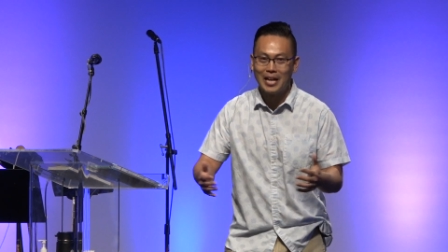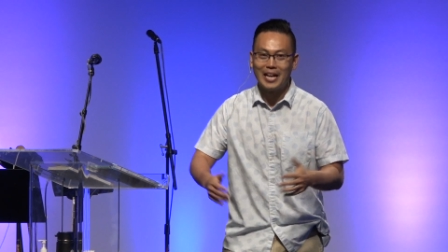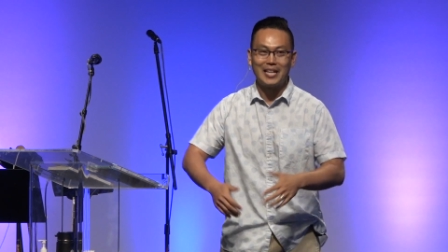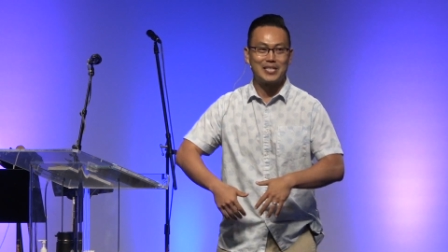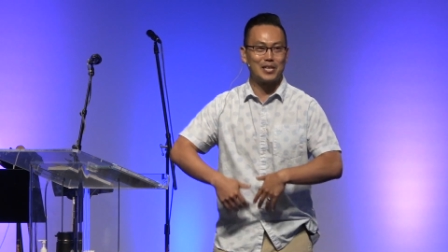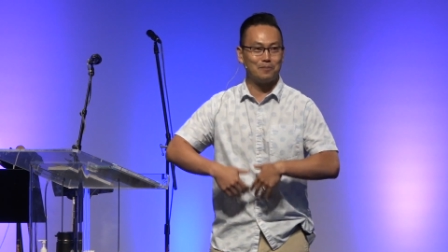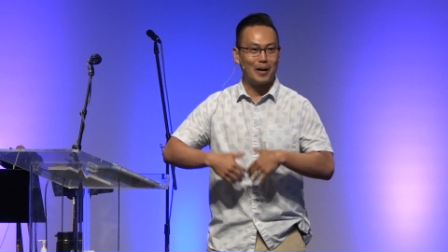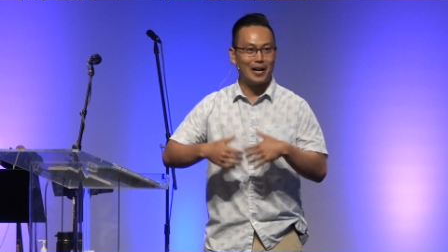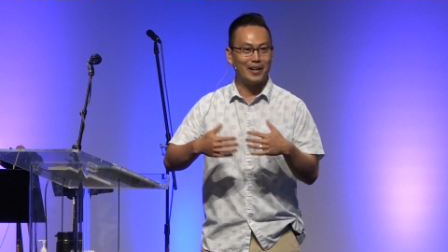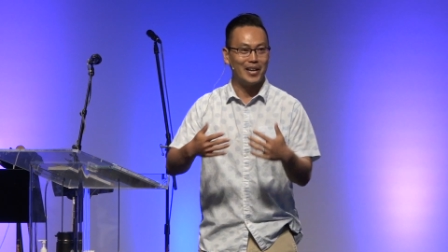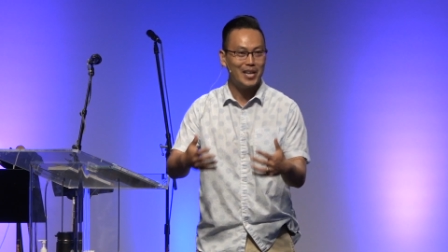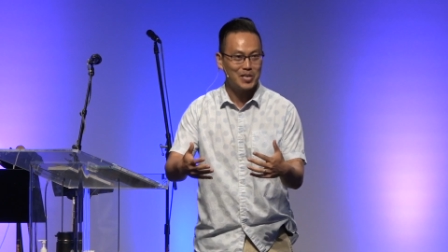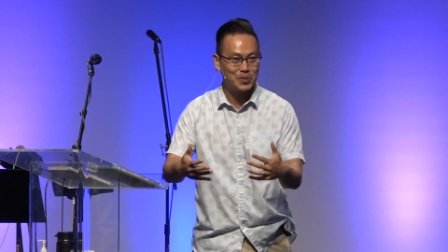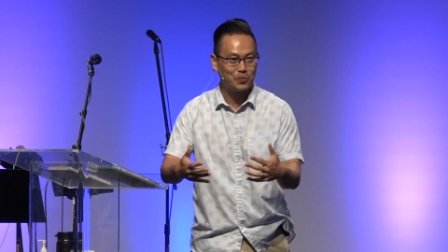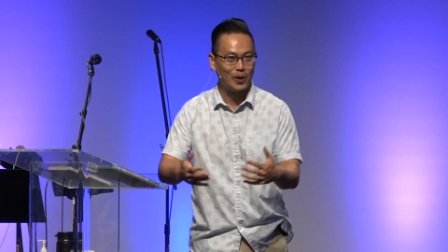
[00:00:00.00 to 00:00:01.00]
It's about
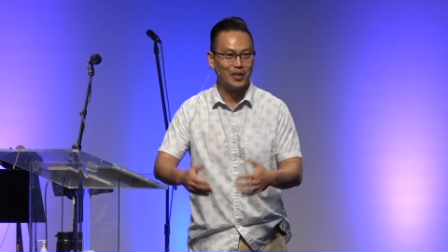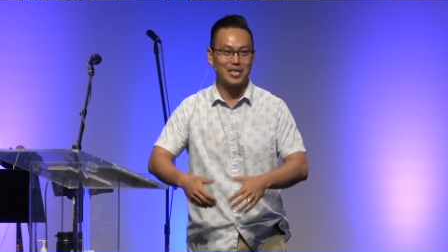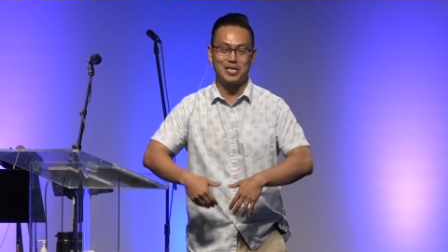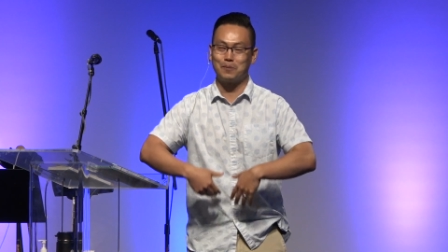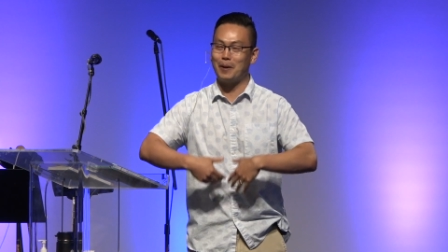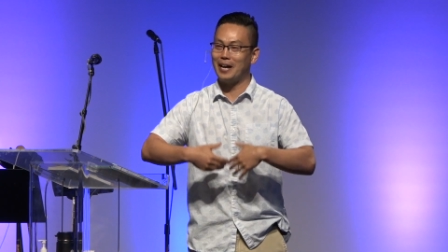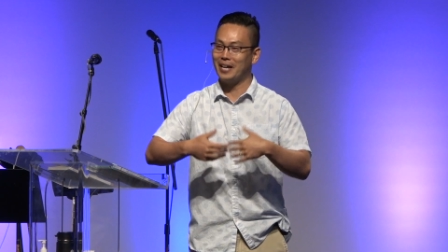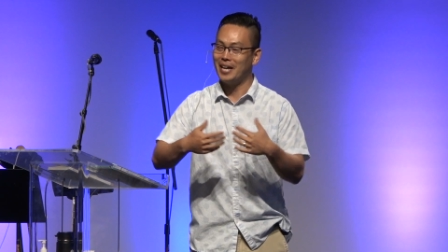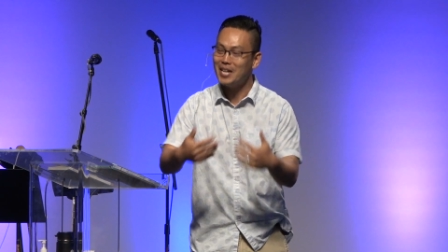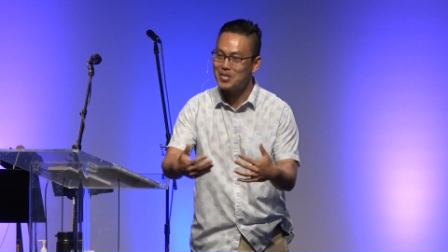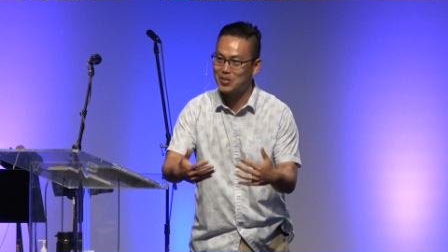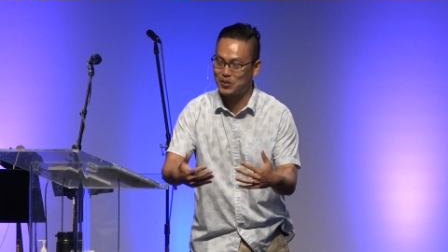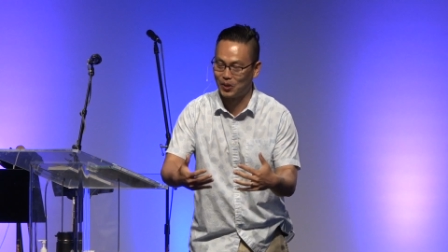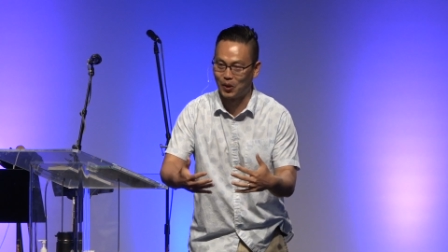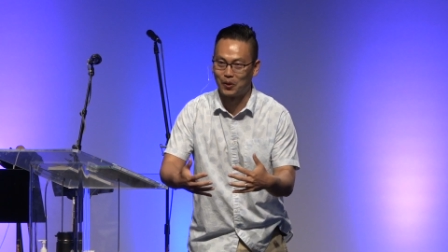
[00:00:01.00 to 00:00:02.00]
his will, it's about his
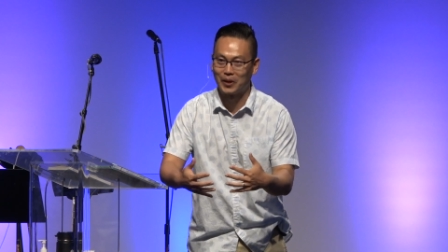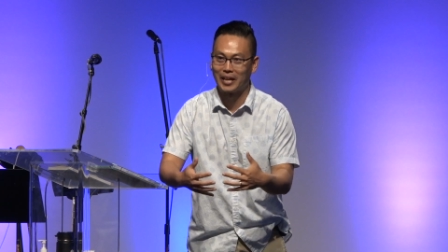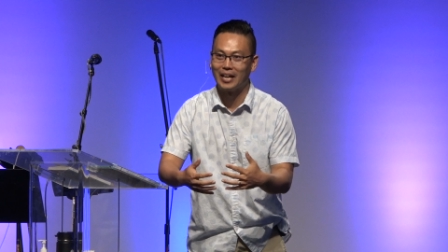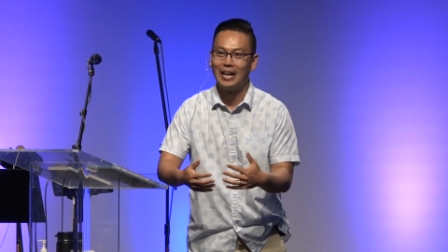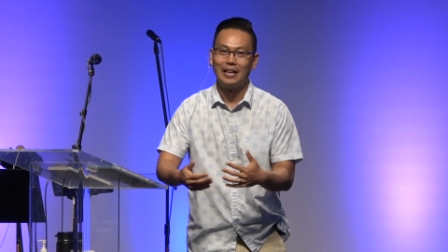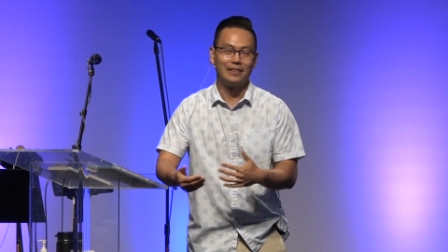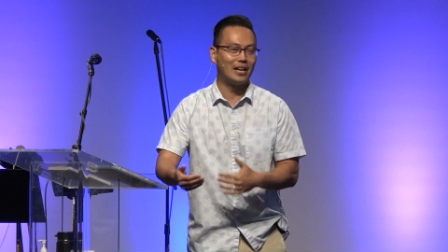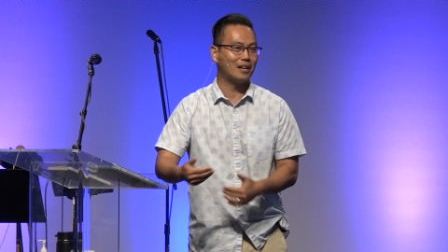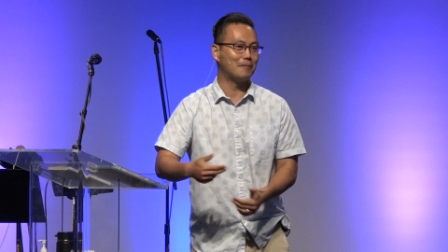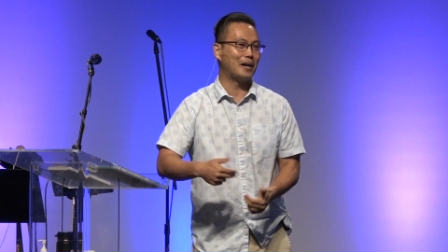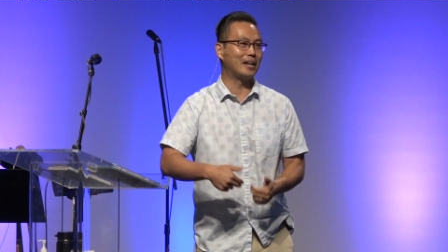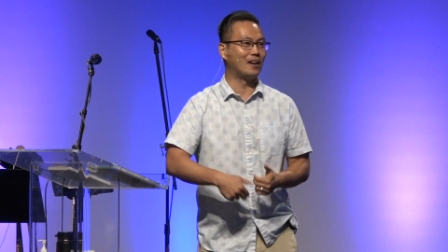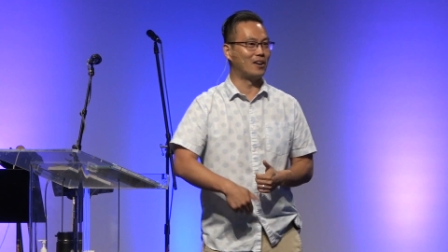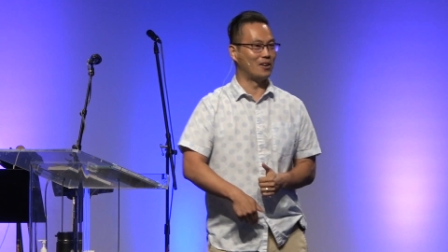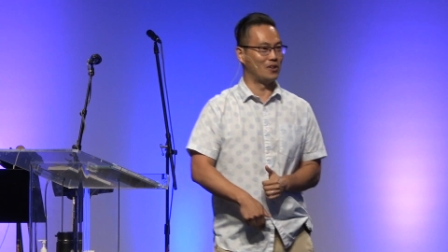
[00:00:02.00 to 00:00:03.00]
glory, not
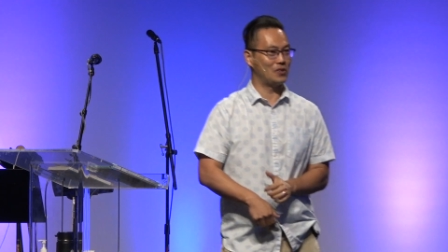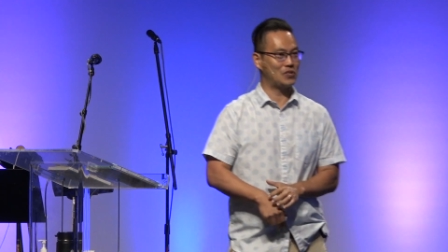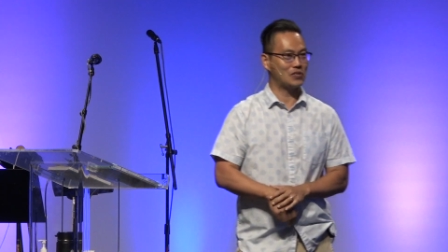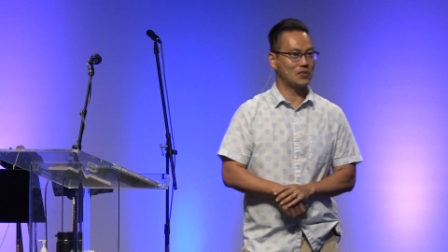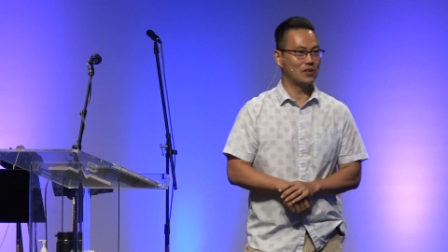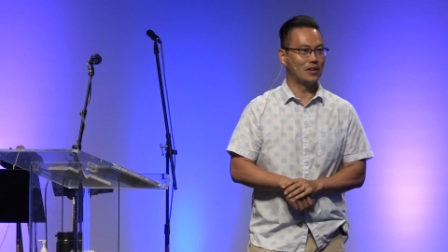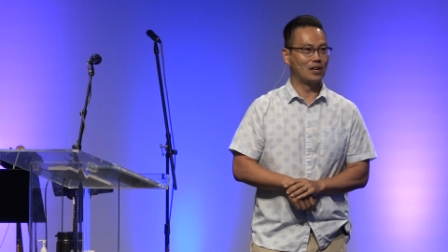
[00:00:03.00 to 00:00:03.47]
about ours.